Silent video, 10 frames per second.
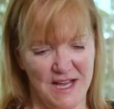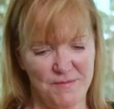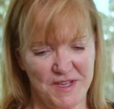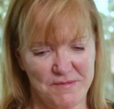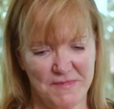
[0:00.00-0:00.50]

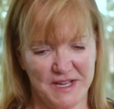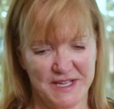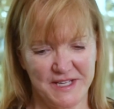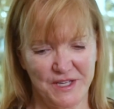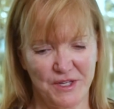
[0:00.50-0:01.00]
I met
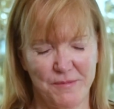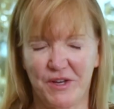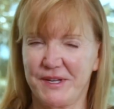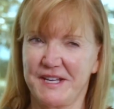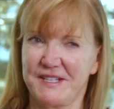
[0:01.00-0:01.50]
Mike Neal
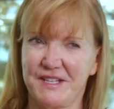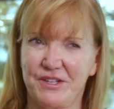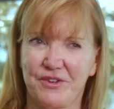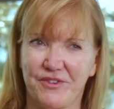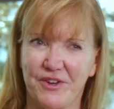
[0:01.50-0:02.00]
about 19 years